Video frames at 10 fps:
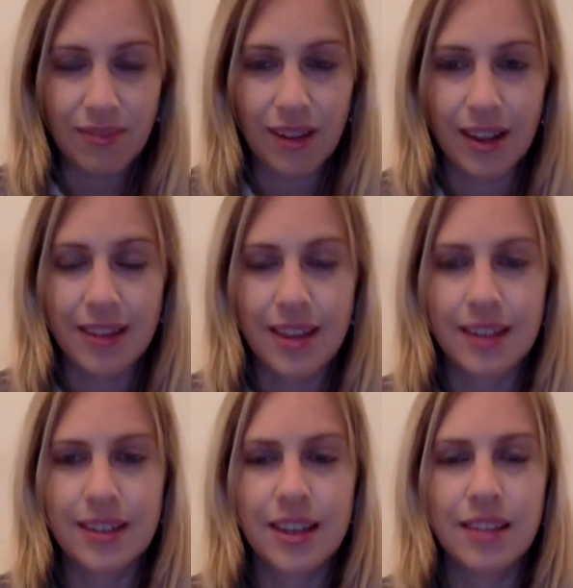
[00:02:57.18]
And then at
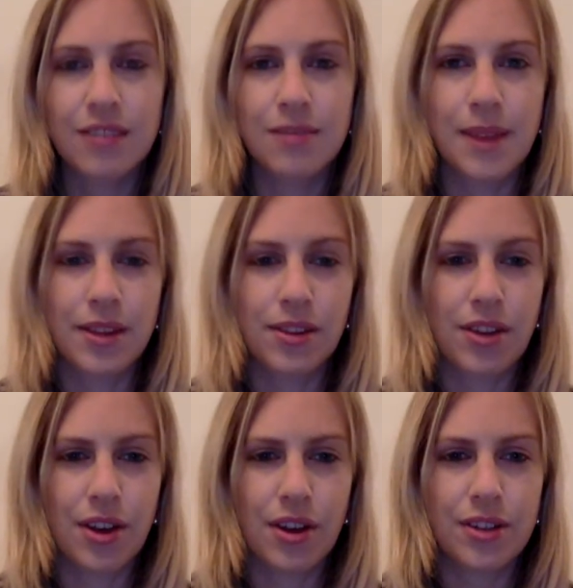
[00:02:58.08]
the end of my
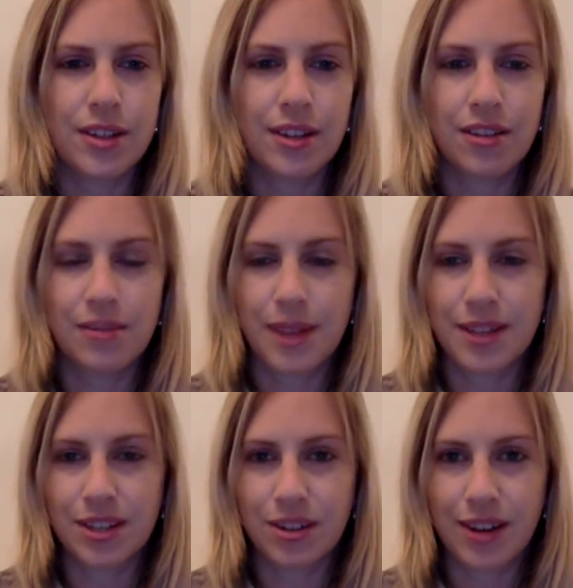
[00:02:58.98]
third year of my
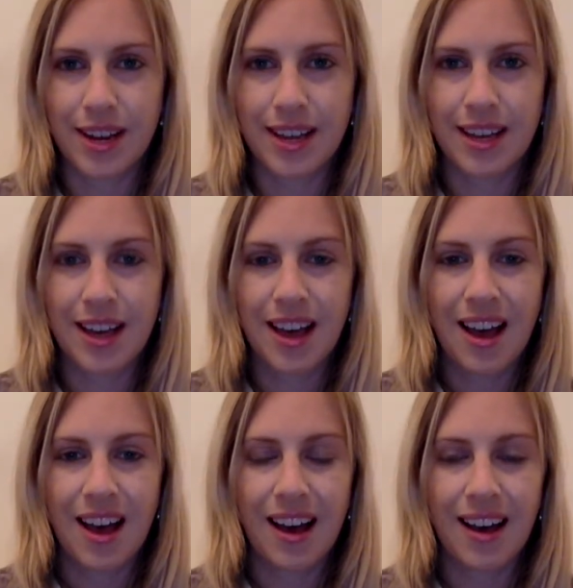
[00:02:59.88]
degree,
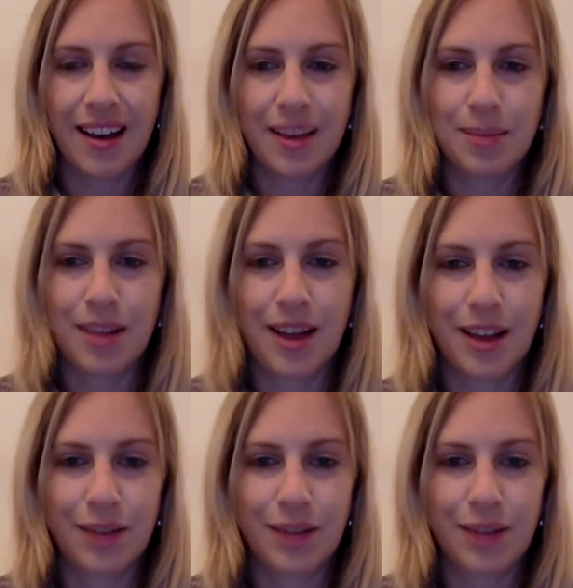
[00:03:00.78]
I applied